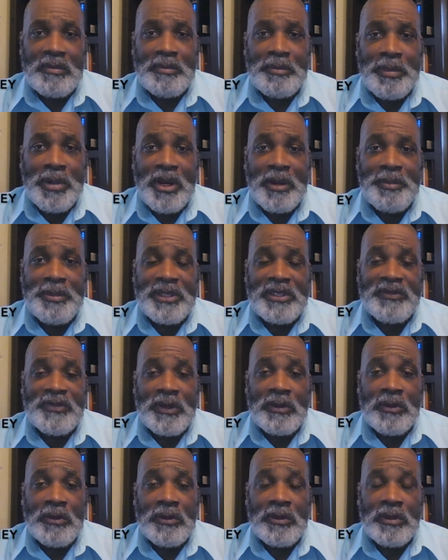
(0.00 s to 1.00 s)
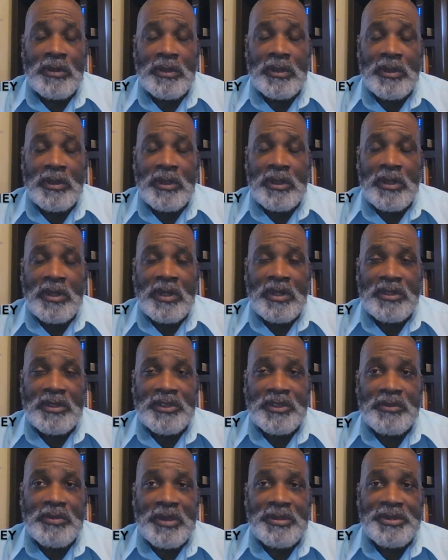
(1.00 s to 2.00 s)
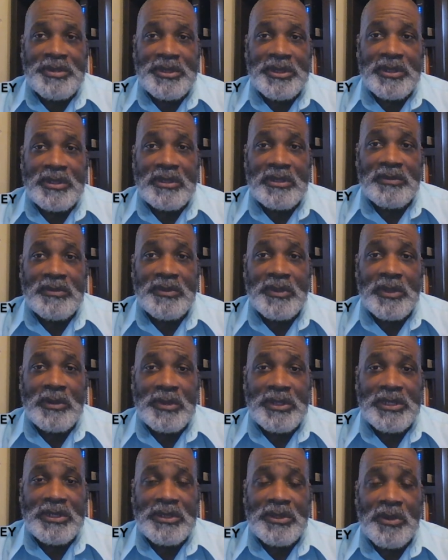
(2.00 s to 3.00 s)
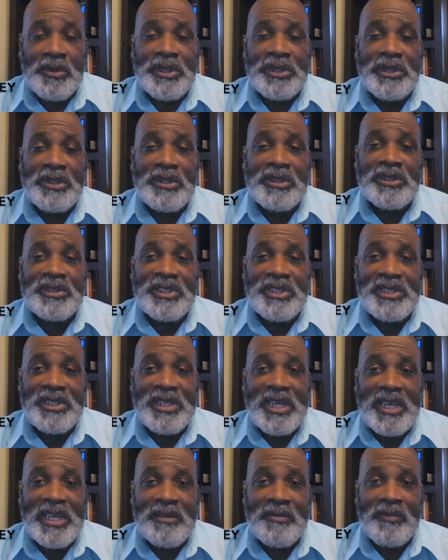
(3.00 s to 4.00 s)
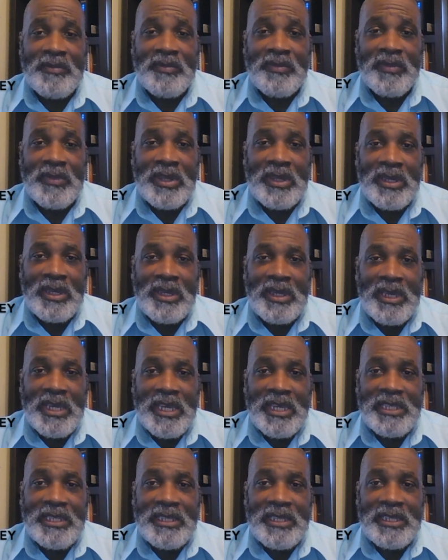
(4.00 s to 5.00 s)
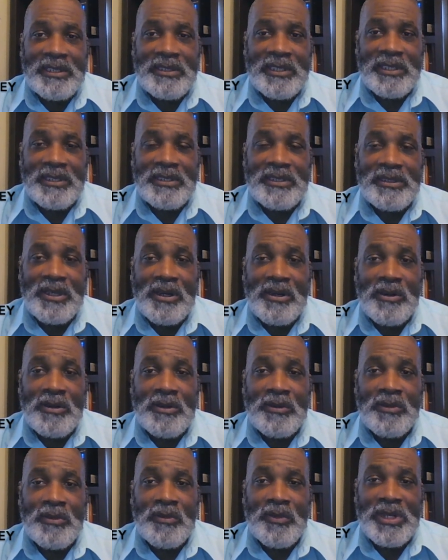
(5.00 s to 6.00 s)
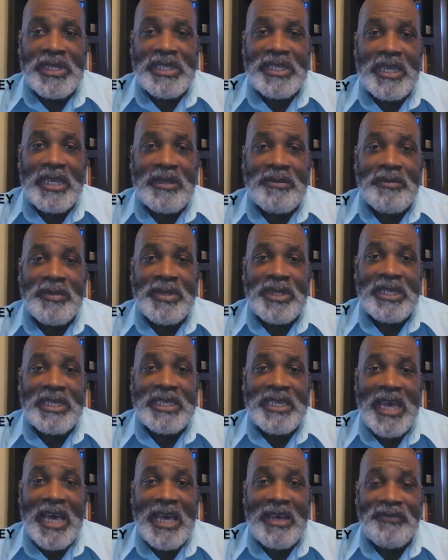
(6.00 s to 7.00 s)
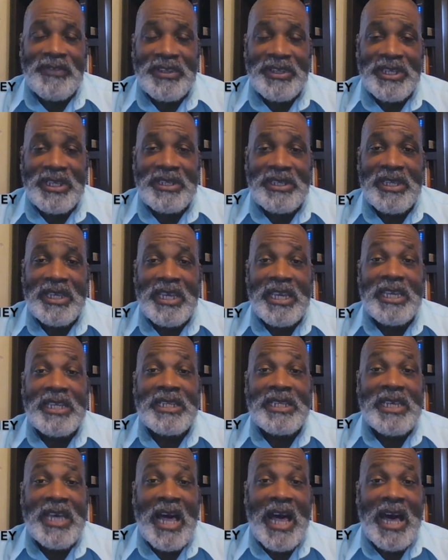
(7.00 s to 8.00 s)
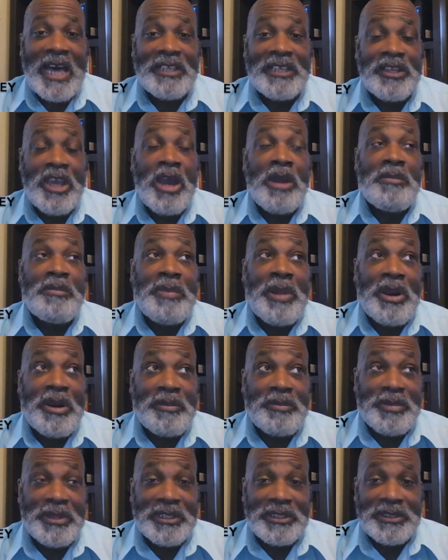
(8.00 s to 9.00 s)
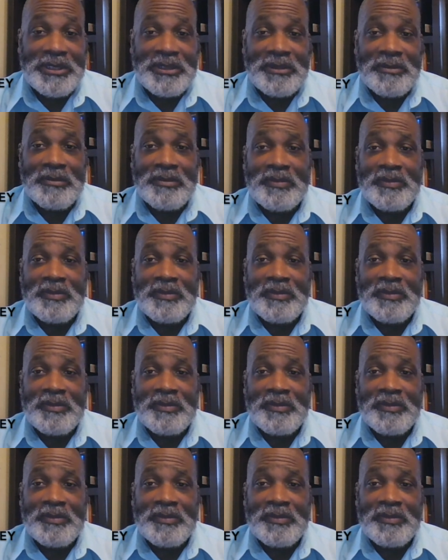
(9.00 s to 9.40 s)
purposeful scriptures for what's going on today, it lets us know we can be confident in God's purpose.